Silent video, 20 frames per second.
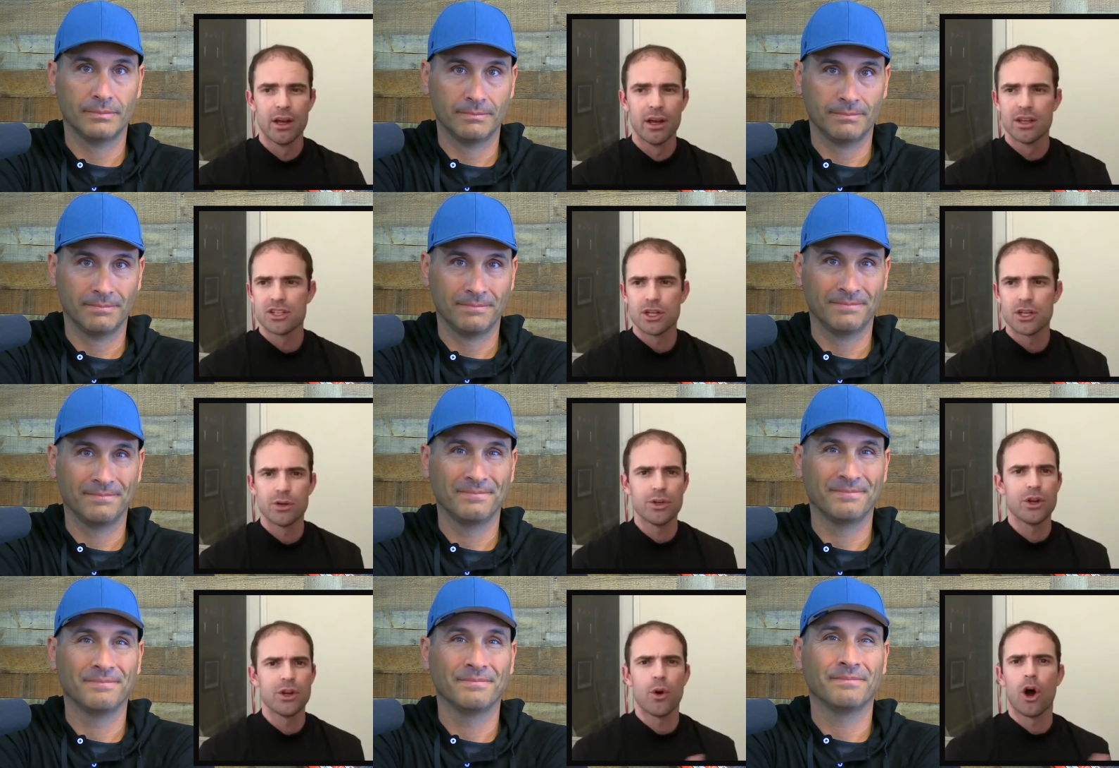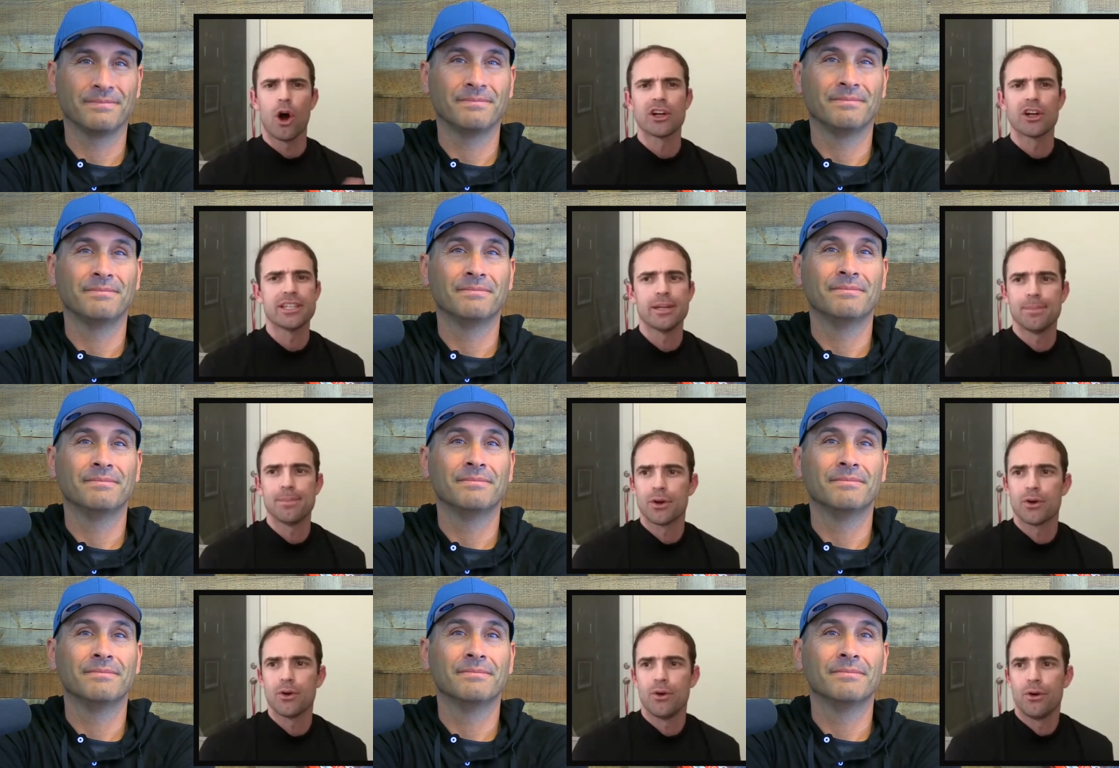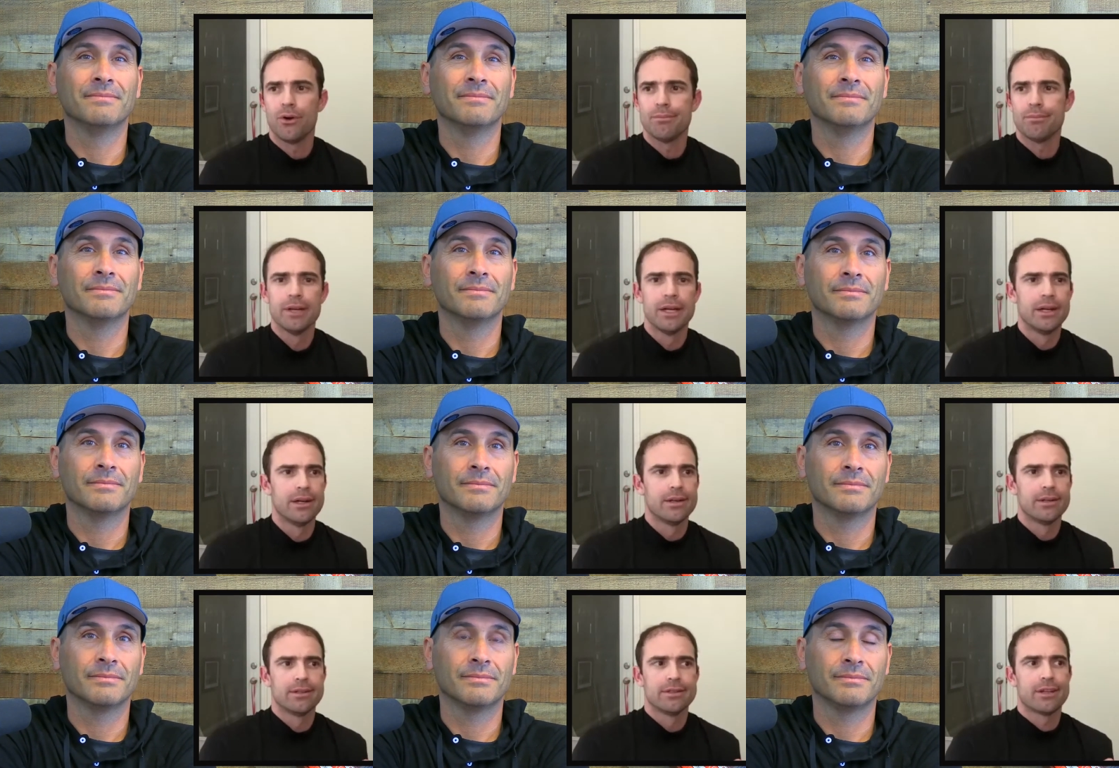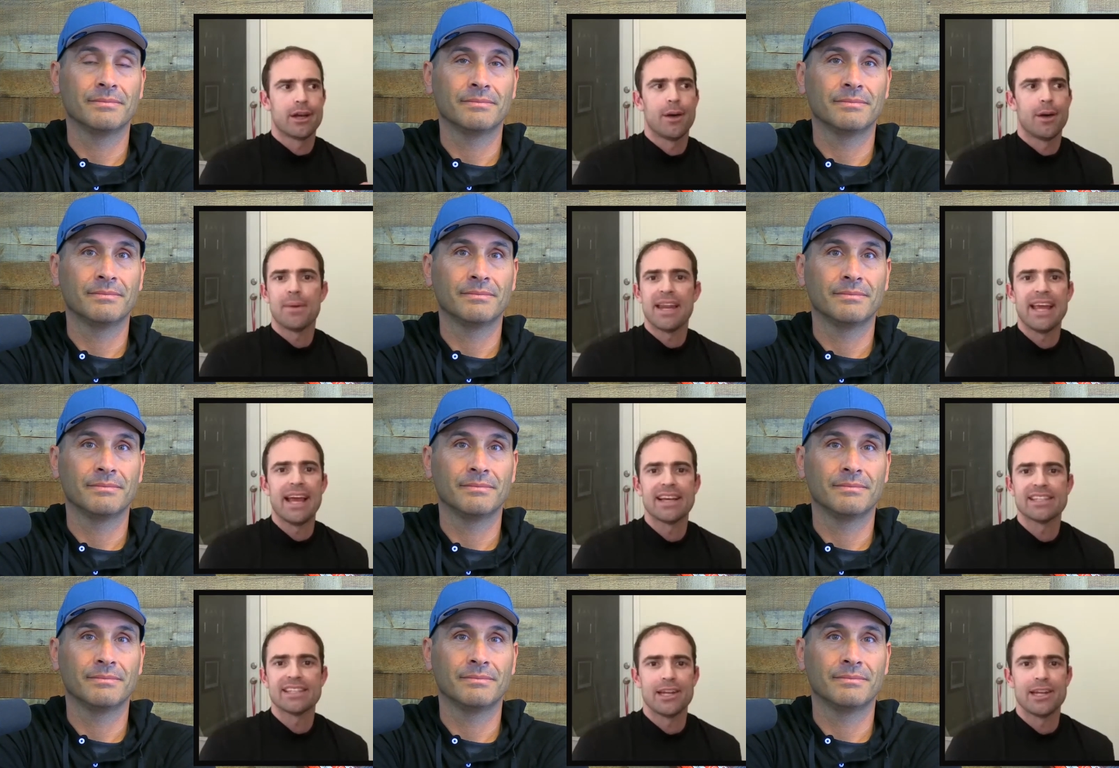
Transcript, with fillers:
Speaker 1: So, you know, our typical company has